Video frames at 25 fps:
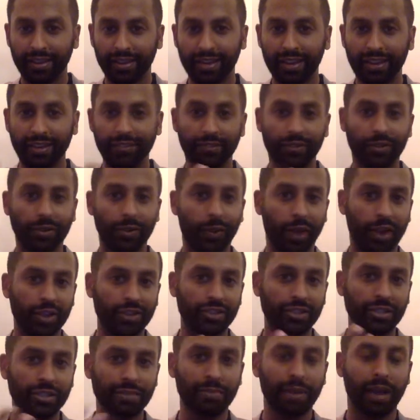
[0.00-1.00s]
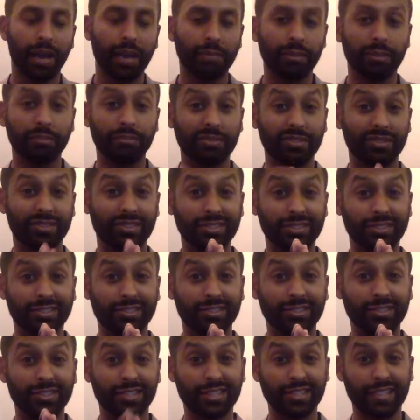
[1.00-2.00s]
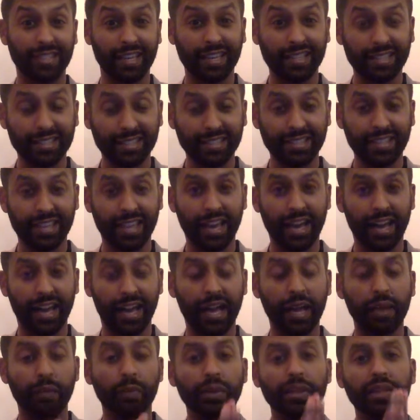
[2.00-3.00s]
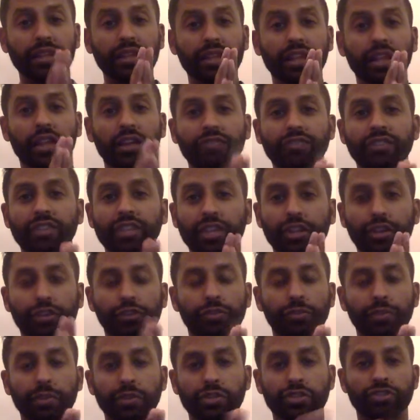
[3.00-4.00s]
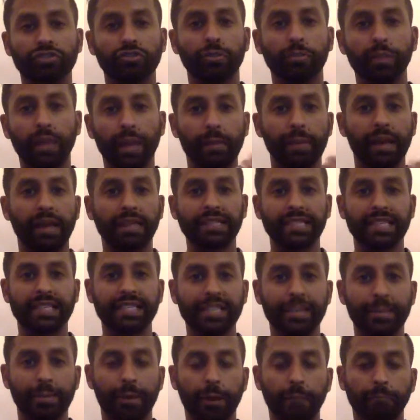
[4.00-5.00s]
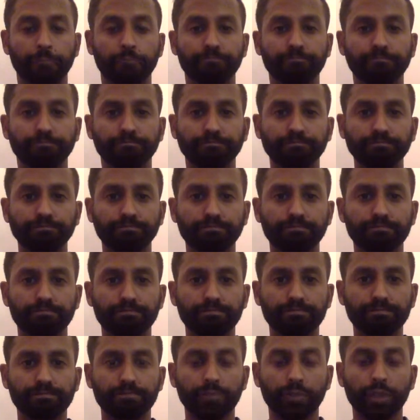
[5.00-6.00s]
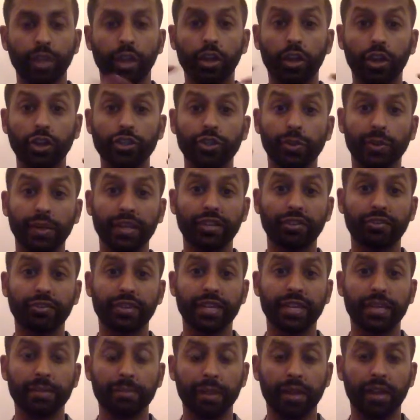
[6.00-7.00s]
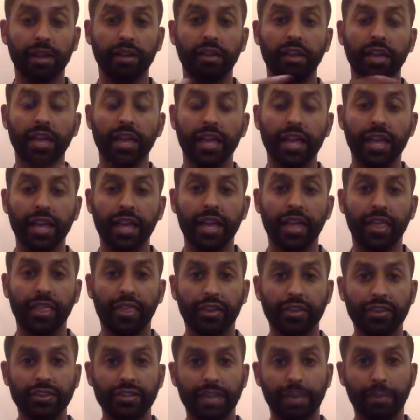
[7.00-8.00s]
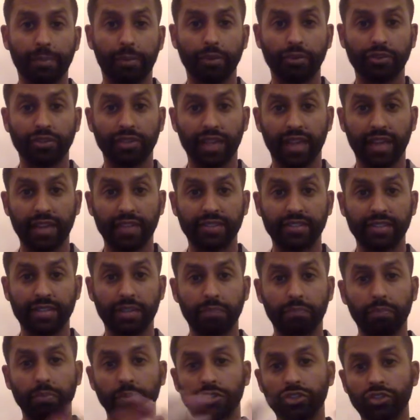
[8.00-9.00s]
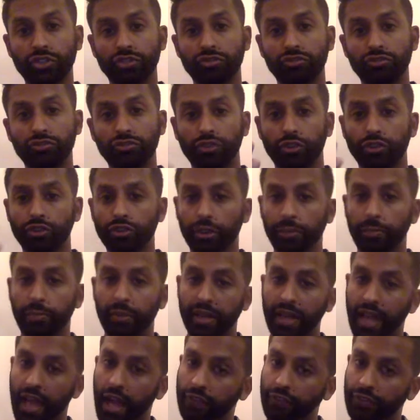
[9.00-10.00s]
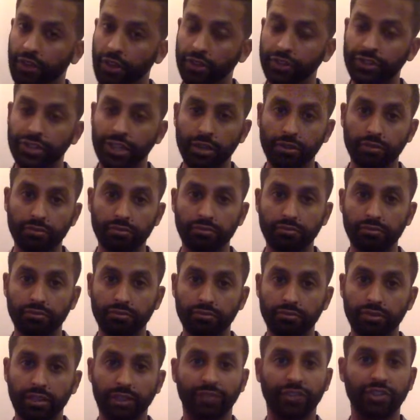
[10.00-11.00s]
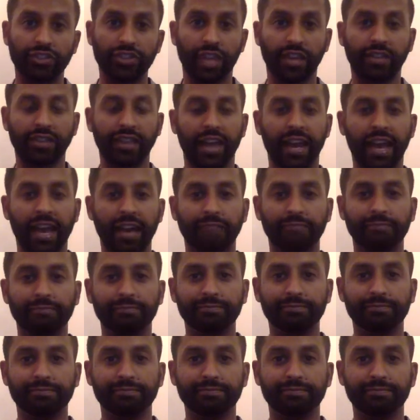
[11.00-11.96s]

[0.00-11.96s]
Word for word: If you have any questions, problems, just like to say hi. We'd love to hear from you. Just reply back to this email. Also, in your email, there's a personalized tip, which is usually pretty helpful. So definitely check that out.